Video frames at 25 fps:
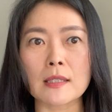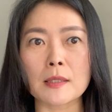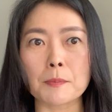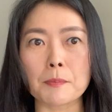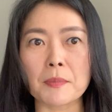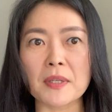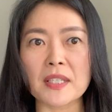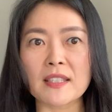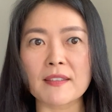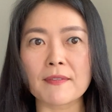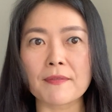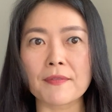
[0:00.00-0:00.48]

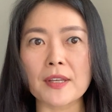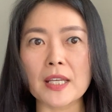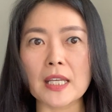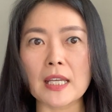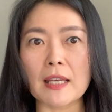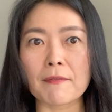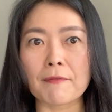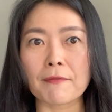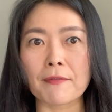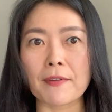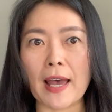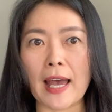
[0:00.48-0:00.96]
specific
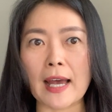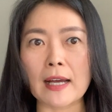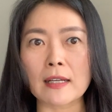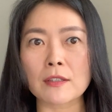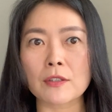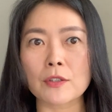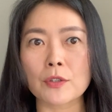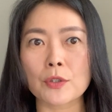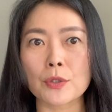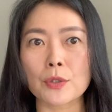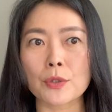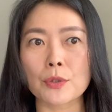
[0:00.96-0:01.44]
effect
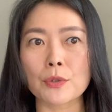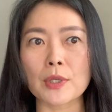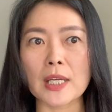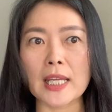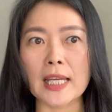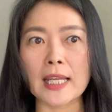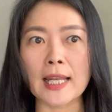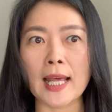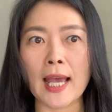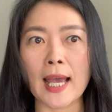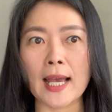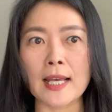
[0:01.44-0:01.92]
to
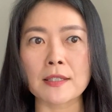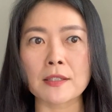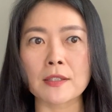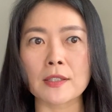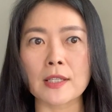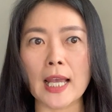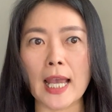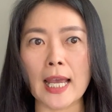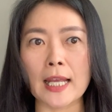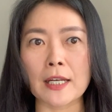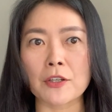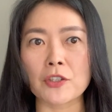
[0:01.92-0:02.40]

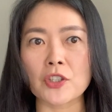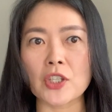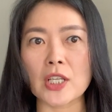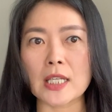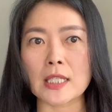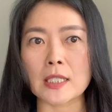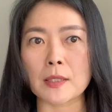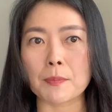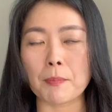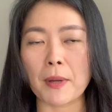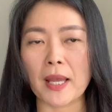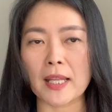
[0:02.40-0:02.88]
enhance energy
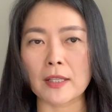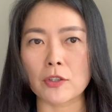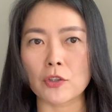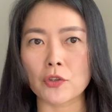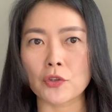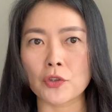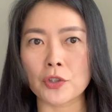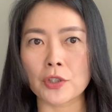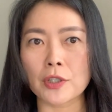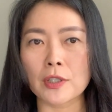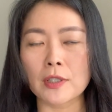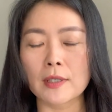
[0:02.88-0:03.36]

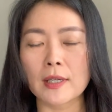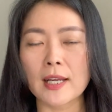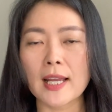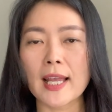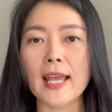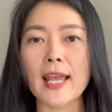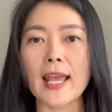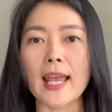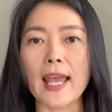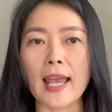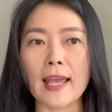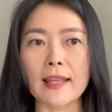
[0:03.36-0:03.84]
expenditure
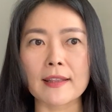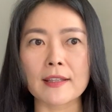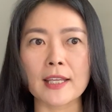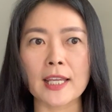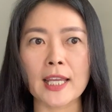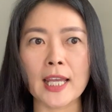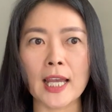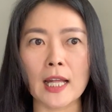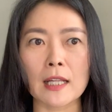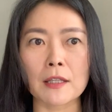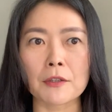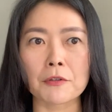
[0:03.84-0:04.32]
and
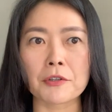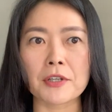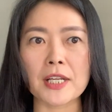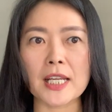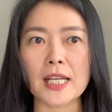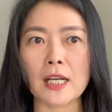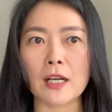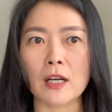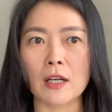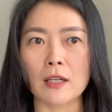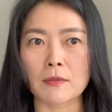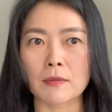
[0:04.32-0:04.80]
calorie
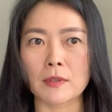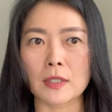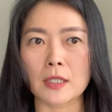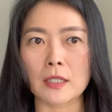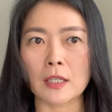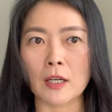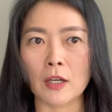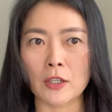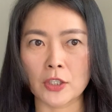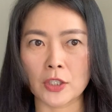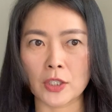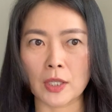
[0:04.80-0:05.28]

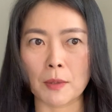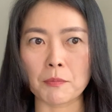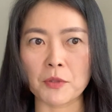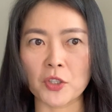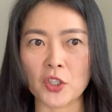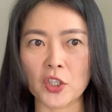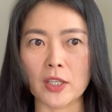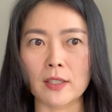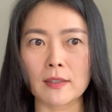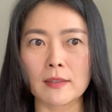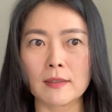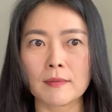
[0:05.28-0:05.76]

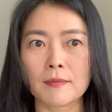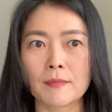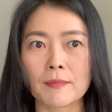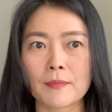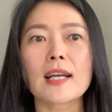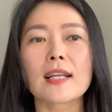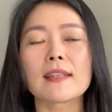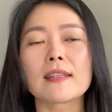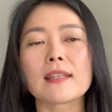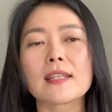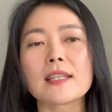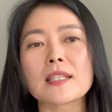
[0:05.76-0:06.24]
consumption.
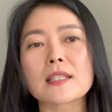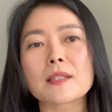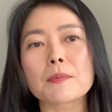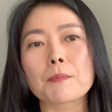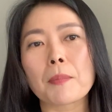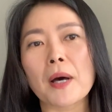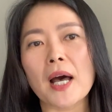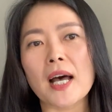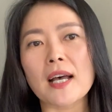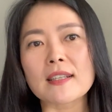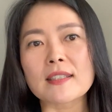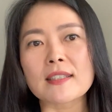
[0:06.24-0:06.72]
These
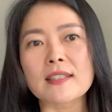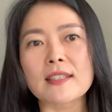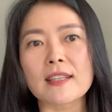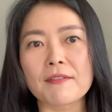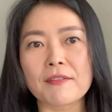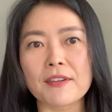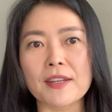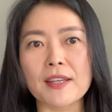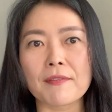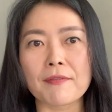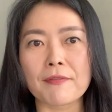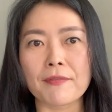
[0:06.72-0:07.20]

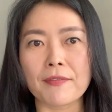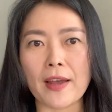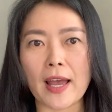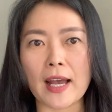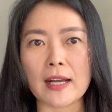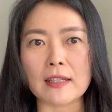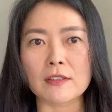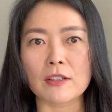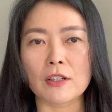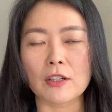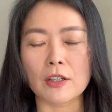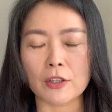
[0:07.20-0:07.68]
positive
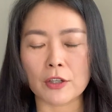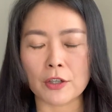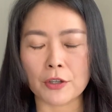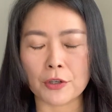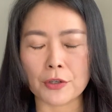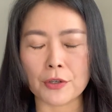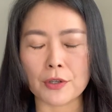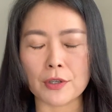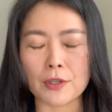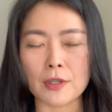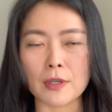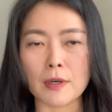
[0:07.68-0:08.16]
effects
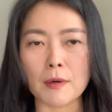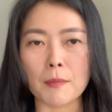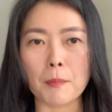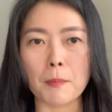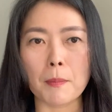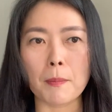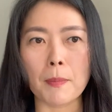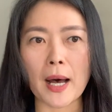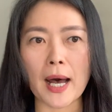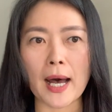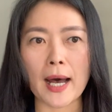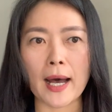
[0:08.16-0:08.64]

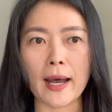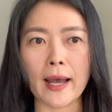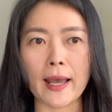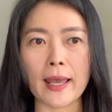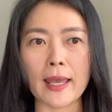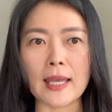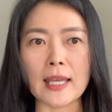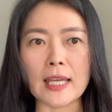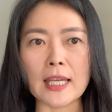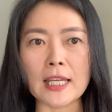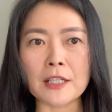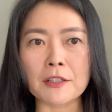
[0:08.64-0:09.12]
occur
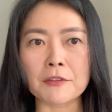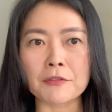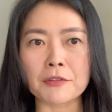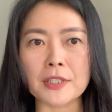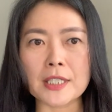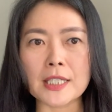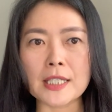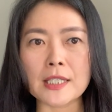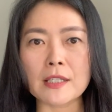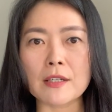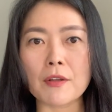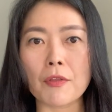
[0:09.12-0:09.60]
by
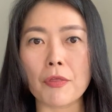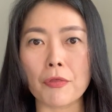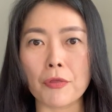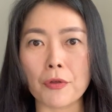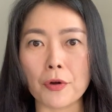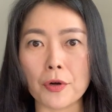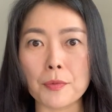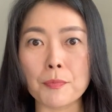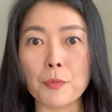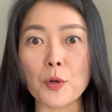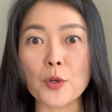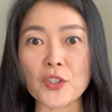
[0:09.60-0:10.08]
increased
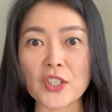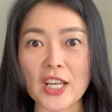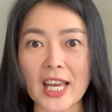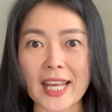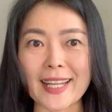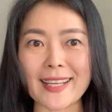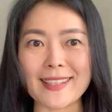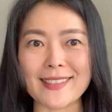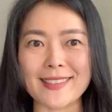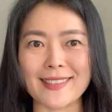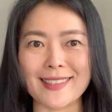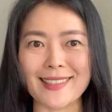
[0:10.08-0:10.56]

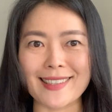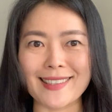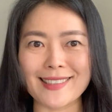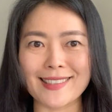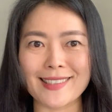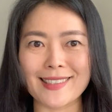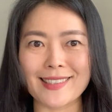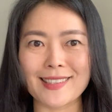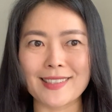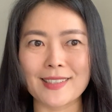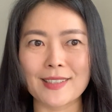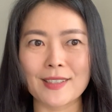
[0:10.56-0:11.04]

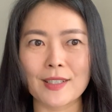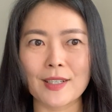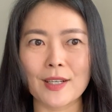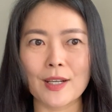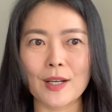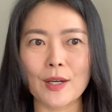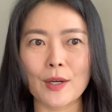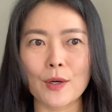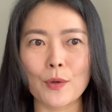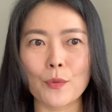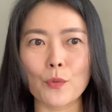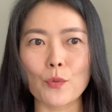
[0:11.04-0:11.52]
thermogenesis,
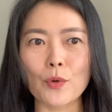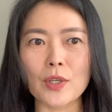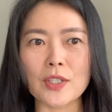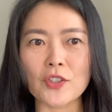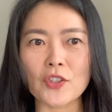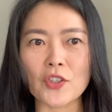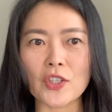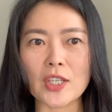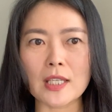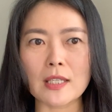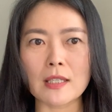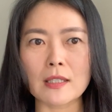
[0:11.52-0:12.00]

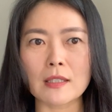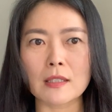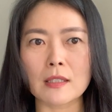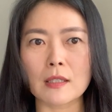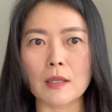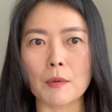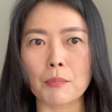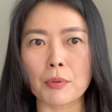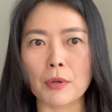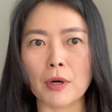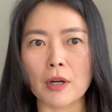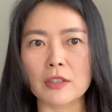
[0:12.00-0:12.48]
which is
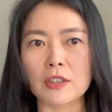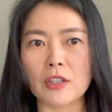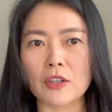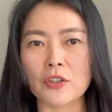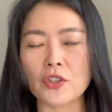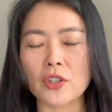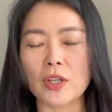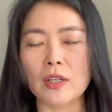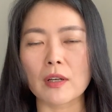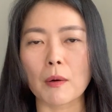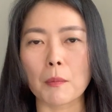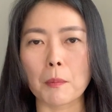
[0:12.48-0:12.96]
the
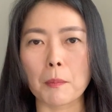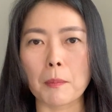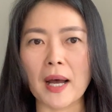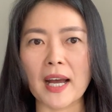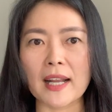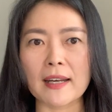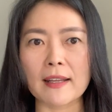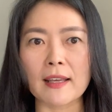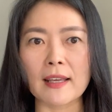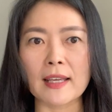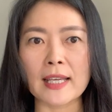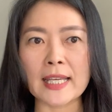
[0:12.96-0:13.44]
production of
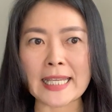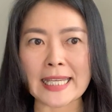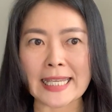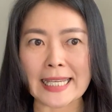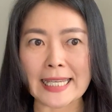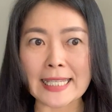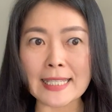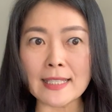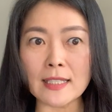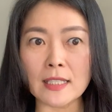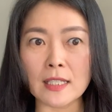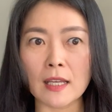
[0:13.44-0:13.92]
body
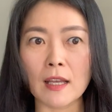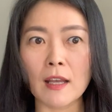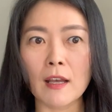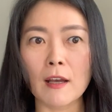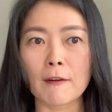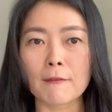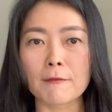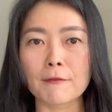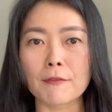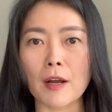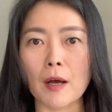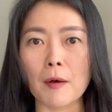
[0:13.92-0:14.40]
heat
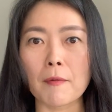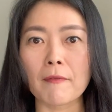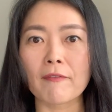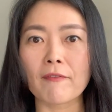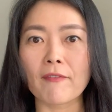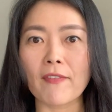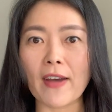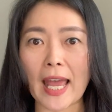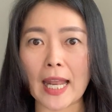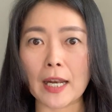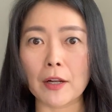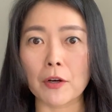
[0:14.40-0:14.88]
from
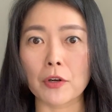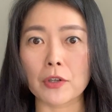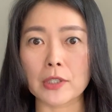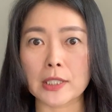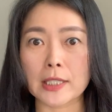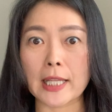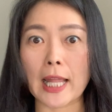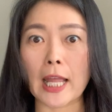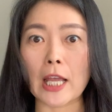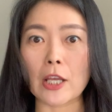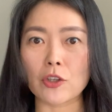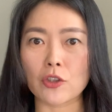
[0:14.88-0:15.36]
fat
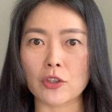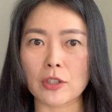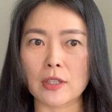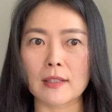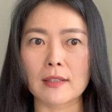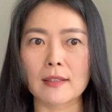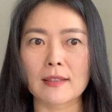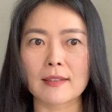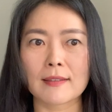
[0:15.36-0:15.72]
oxidation.